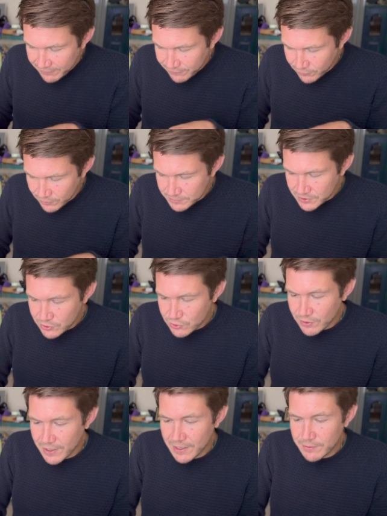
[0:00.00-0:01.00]
forms a
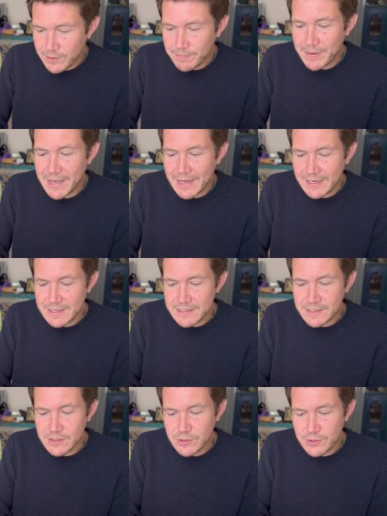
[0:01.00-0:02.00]
trine with Pallas
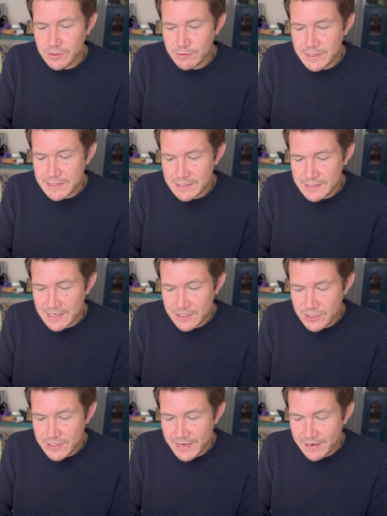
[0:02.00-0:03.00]
at 2 degrees in
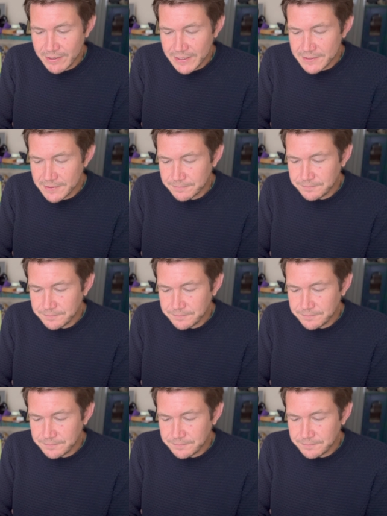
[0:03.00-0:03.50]
Sagittarius